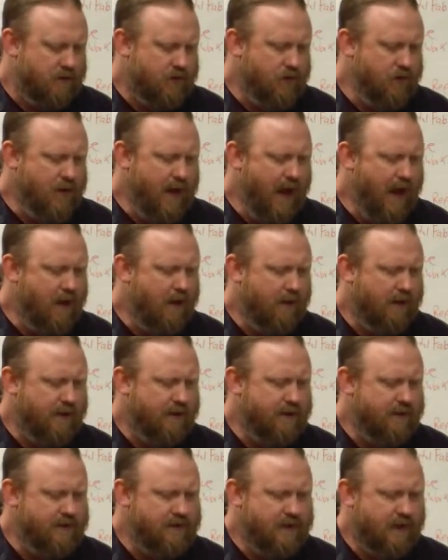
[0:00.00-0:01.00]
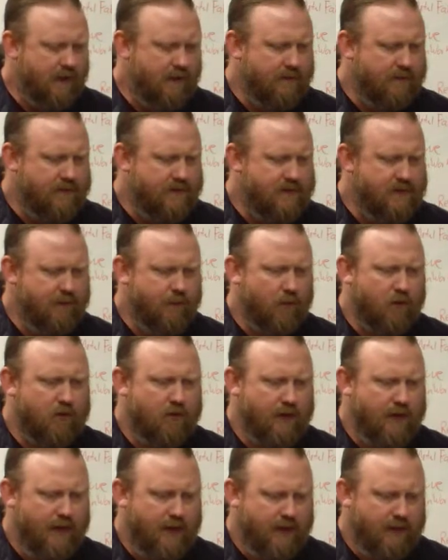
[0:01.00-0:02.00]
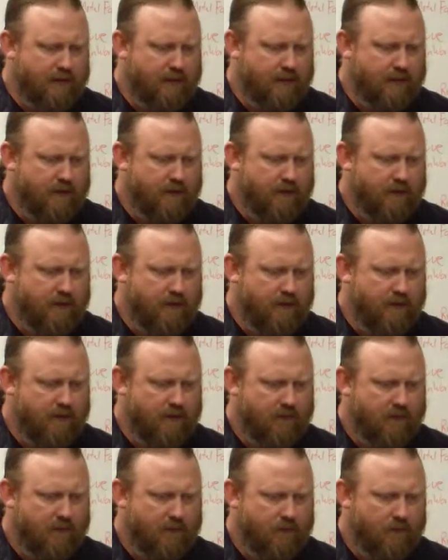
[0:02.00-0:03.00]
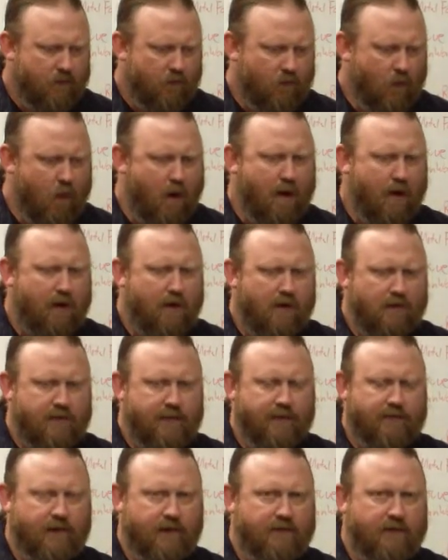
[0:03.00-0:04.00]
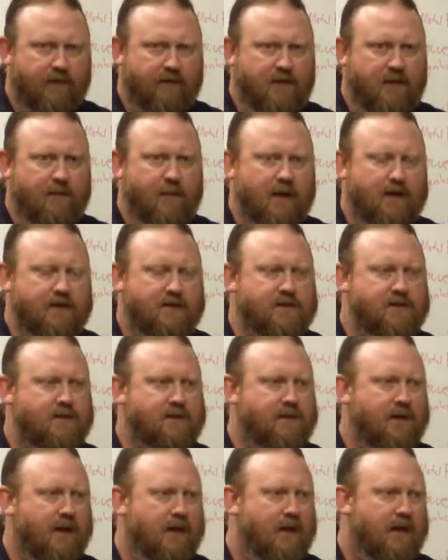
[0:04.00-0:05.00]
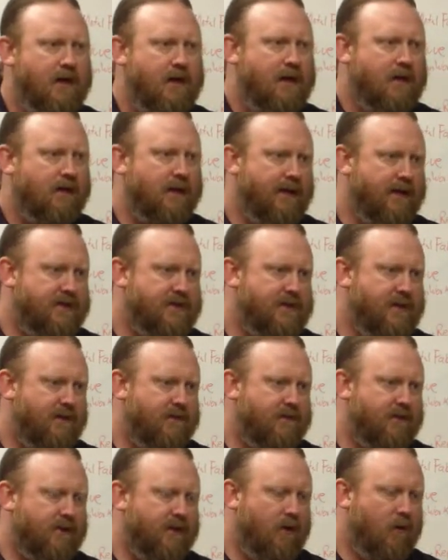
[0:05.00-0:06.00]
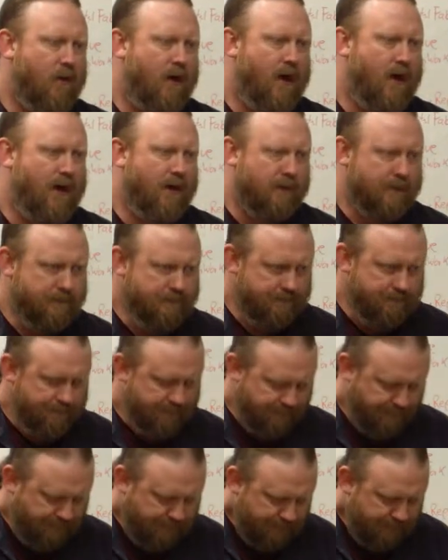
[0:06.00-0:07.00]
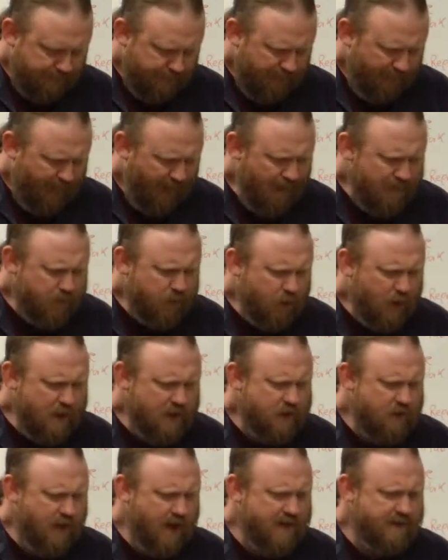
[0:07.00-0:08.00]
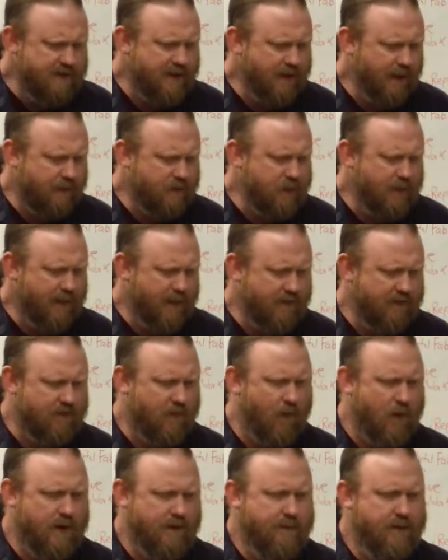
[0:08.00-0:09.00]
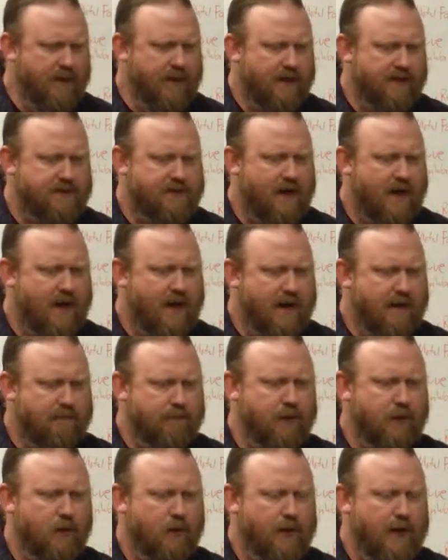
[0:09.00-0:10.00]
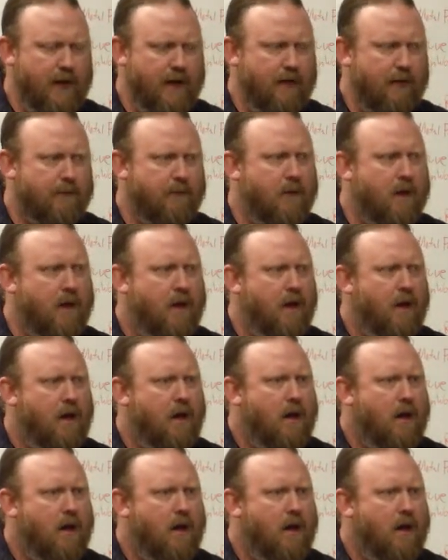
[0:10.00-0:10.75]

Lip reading: 2 gallons of simple green water 50-50 mix. Let it sit for a little while. Pressurized it up to about 40 PSI and blew it out.